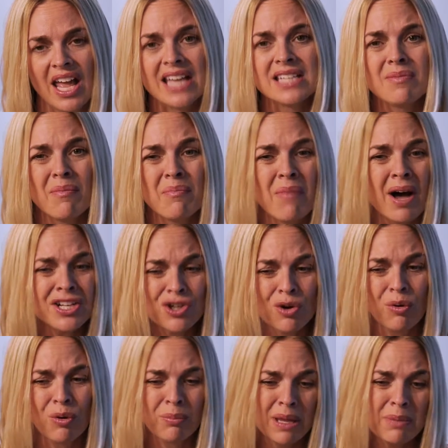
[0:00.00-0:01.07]
as much
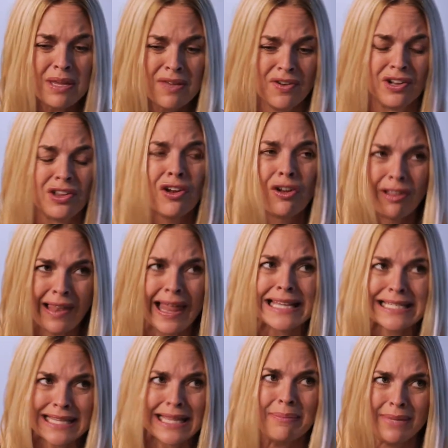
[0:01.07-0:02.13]
or maybe even a little less
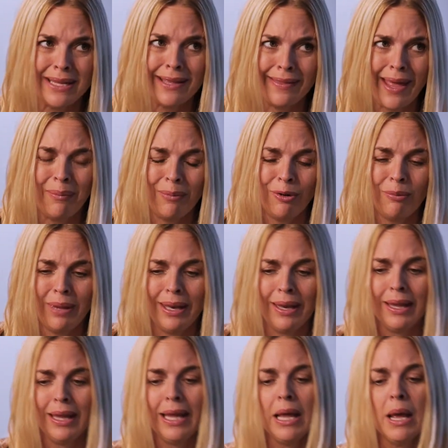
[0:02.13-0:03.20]
than me in that moment,
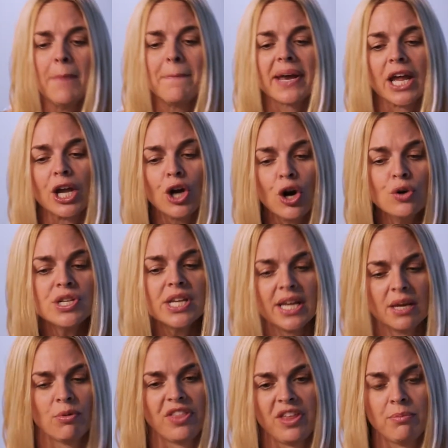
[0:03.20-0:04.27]
but I go to
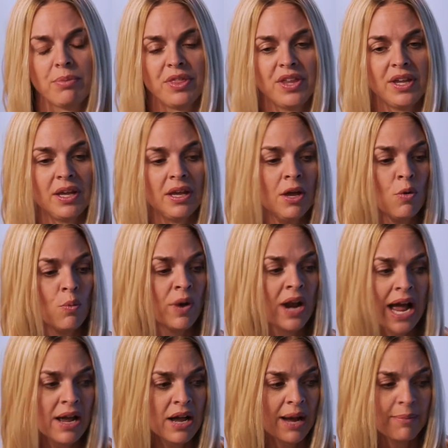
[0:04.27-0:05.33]
him with empathy. When
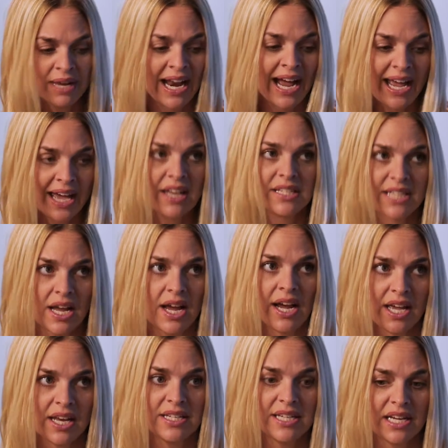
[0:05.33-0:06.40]
I had a
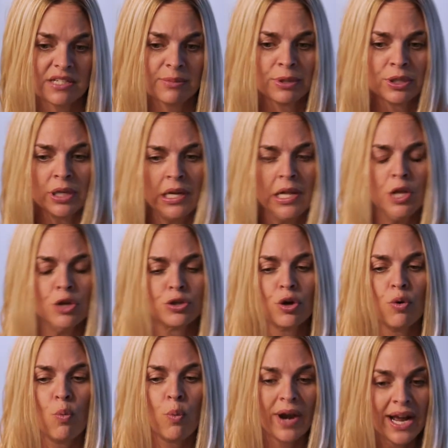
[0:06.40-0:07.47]
tantrumer. So
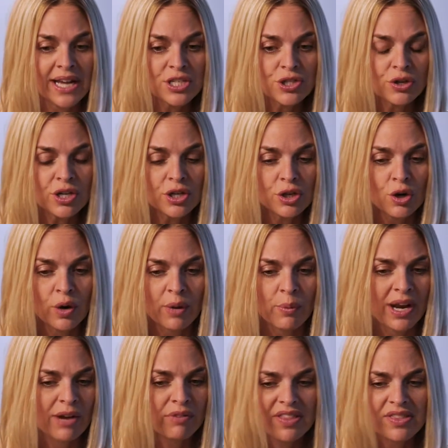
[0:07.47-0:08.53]
when
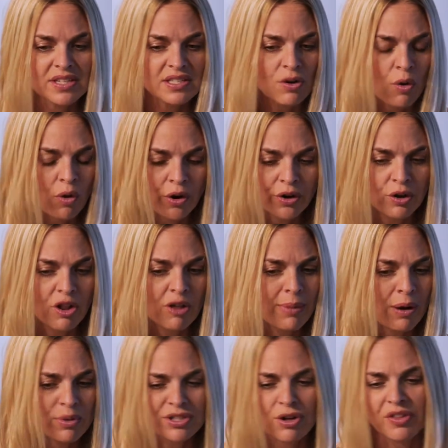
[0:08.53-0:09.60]
I read this whole article about
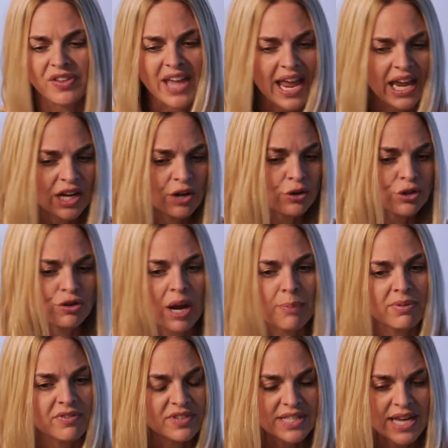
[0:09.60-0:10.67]
what's called the anger trap
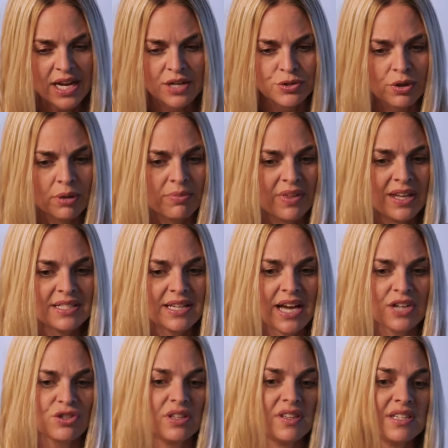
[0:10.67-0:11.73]
of a tantrum, that it's
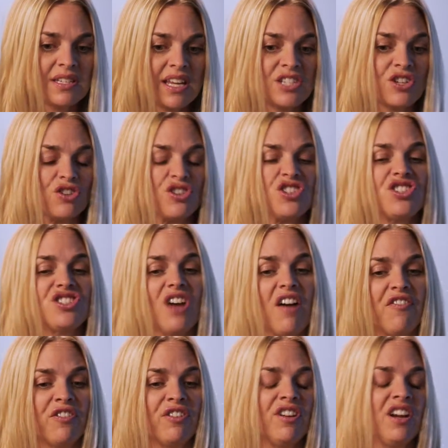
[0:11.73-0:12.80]
actually these kids are
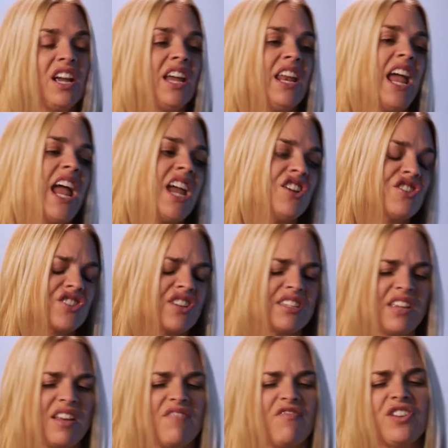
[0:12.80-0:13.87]
suffering and anxious
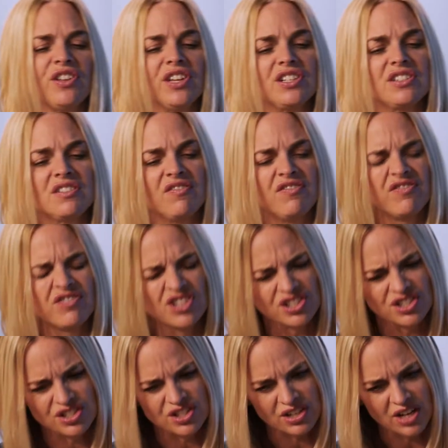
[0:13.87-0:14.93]
and feeling just